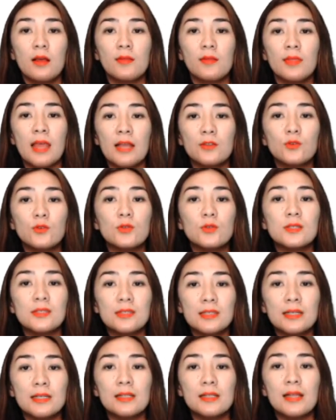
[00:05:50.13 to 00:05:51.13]
then you
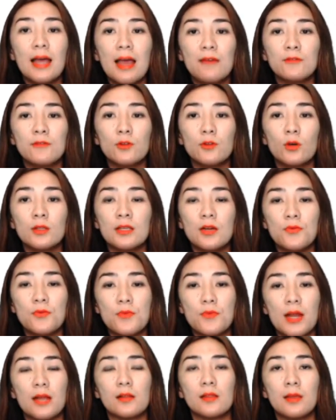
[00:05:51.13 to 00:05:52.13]
still have not
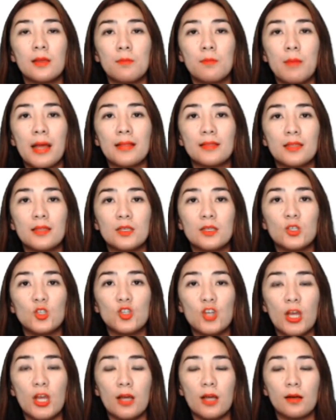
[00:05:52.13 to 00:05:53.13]
correctly met this
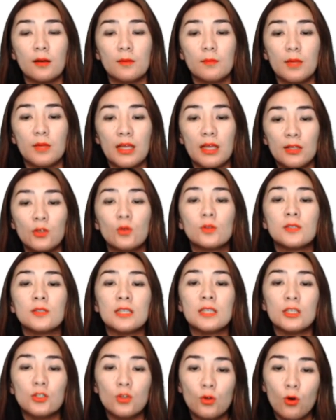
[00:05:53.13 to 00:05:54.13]
check, and you'll
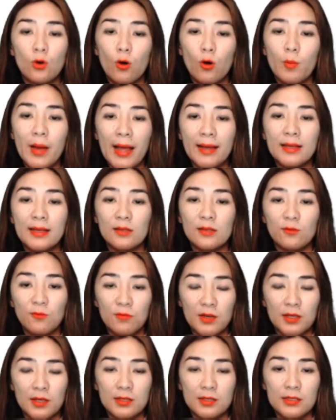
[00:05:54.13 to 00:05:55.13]
need to go back and
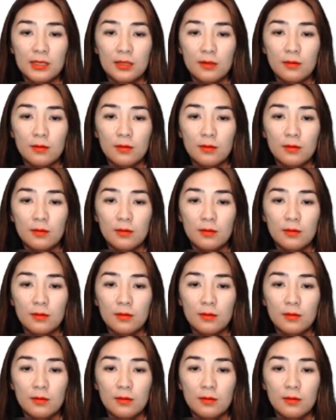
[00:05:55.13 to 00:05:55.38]
fix it.